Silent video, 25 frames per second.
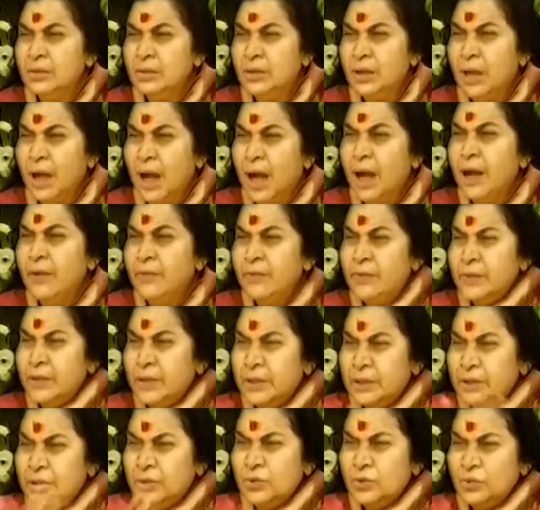after
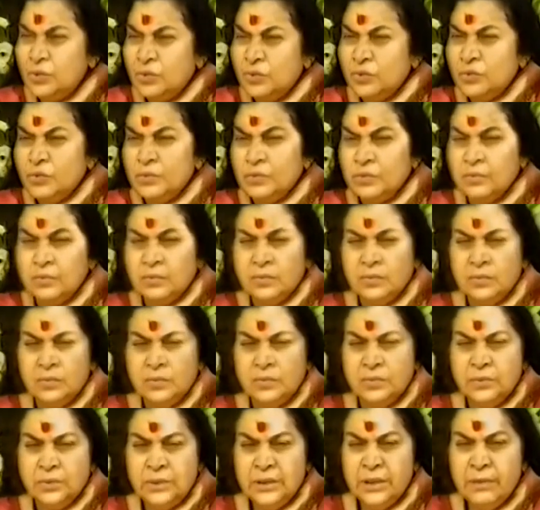you.
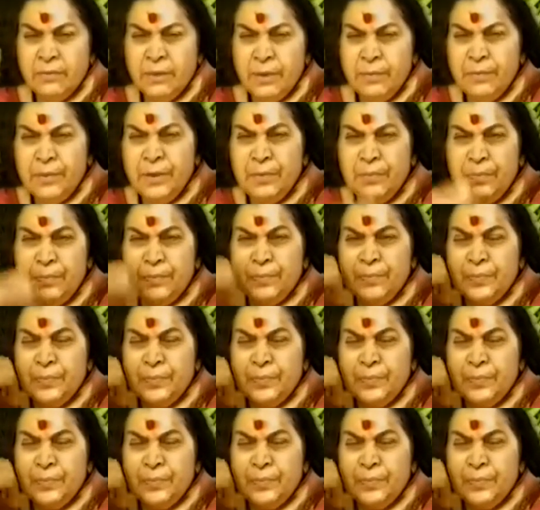Give up the